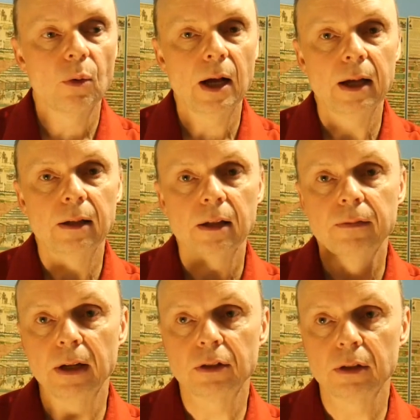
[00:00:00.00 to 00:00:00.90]
a while,
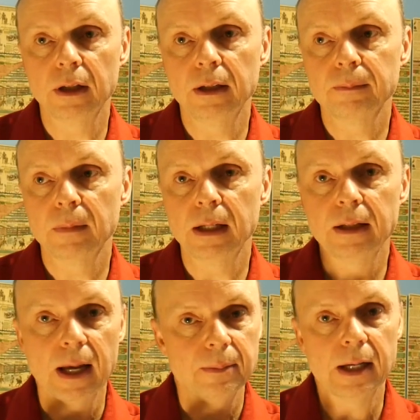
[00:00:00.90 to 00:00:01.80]
eventually, it
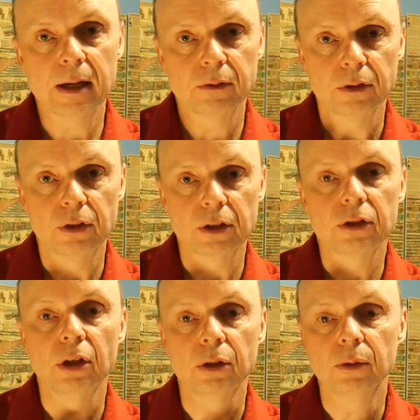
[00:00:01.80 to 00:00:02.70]
came down to
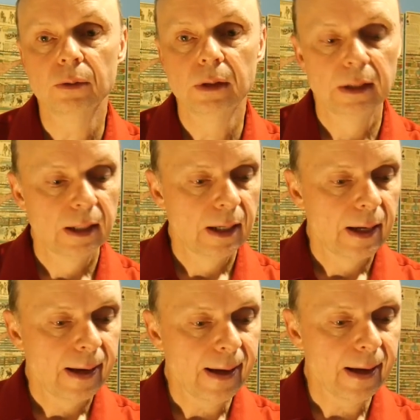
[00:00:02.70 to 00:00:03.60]
just two.
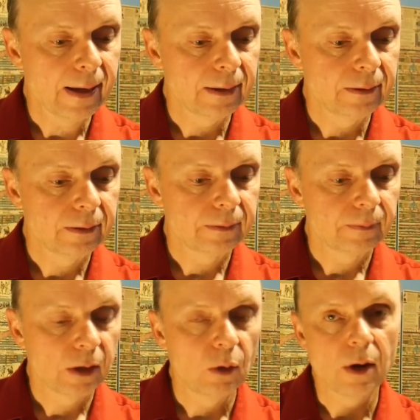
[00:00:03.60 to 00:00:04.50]
And
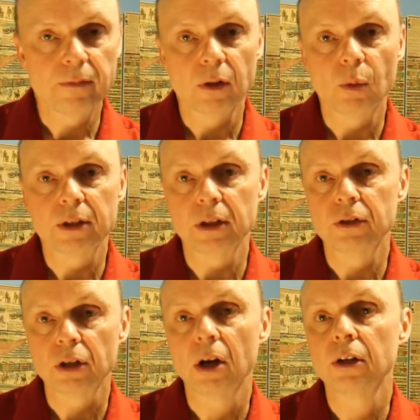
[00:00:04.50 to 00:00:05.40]
whoever was
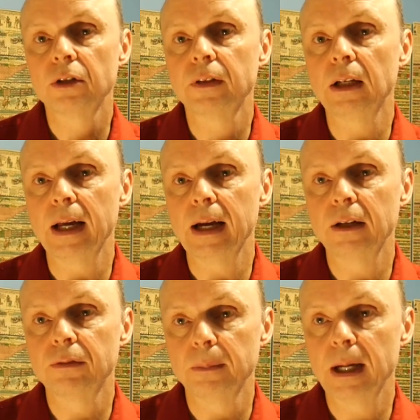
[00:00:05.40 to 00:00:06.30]
in charge of the
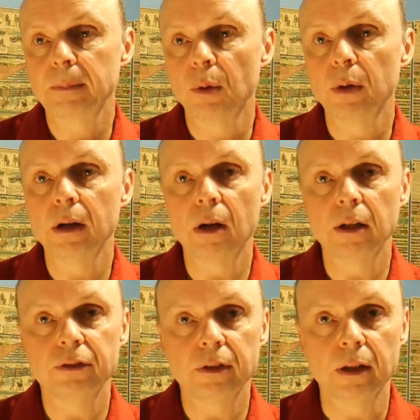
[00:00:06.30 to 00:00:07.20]
land from that point
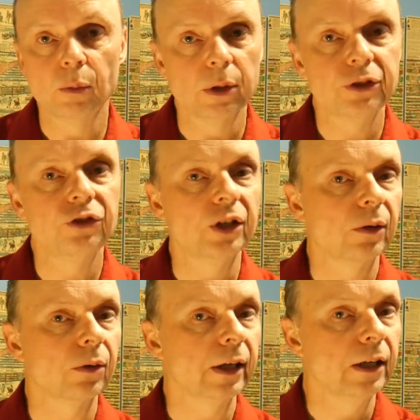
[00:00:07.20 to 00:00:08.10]
on that was
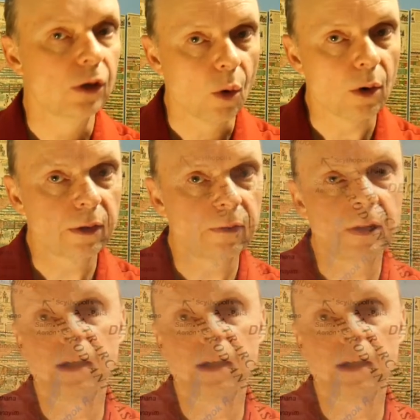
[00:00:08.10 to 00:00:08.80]
generally north of the